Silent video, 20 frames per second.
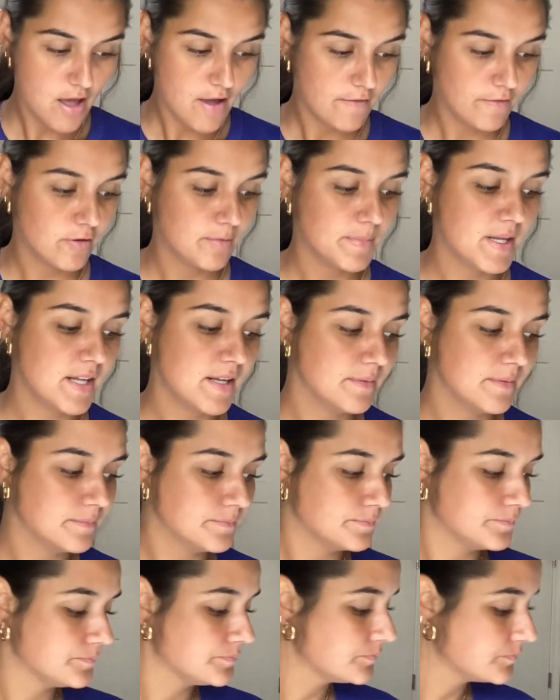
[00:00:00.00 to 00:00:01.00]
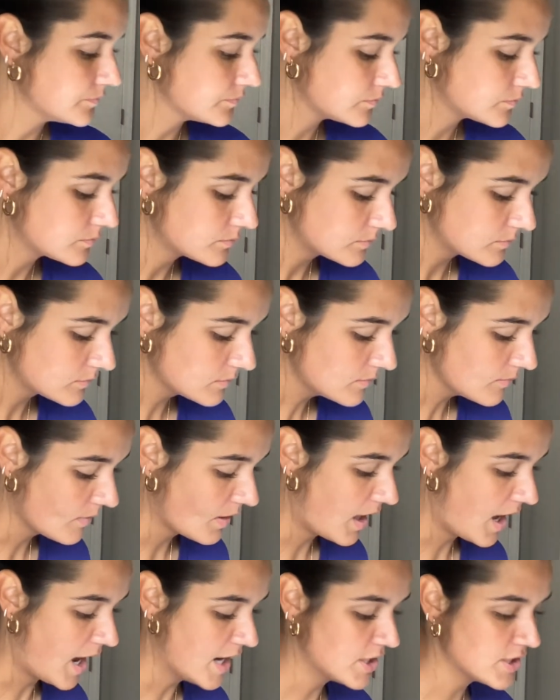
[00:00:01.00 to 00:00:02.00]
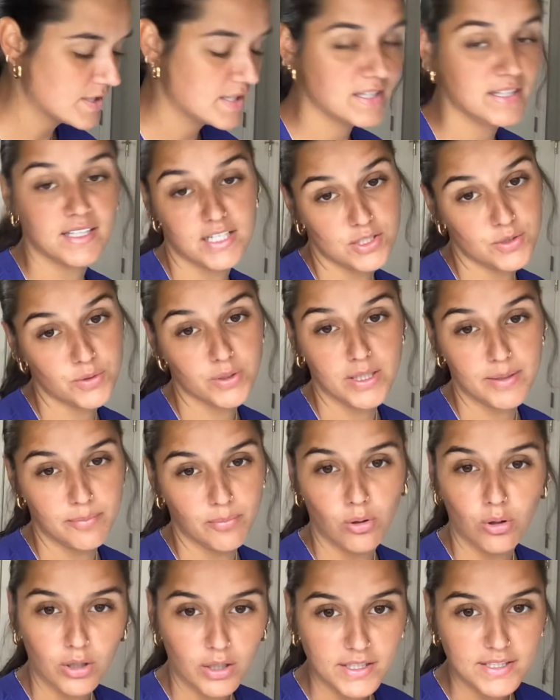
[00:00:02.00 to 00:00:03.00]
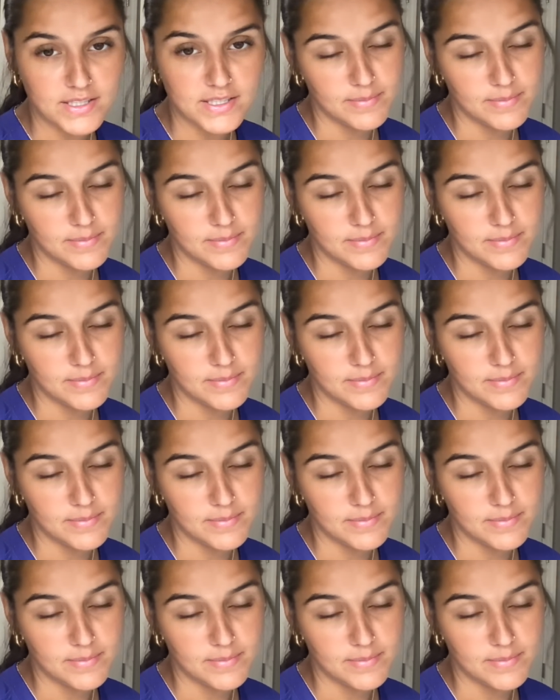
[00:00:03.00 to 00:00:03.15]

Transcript: For me, I just think that it's really important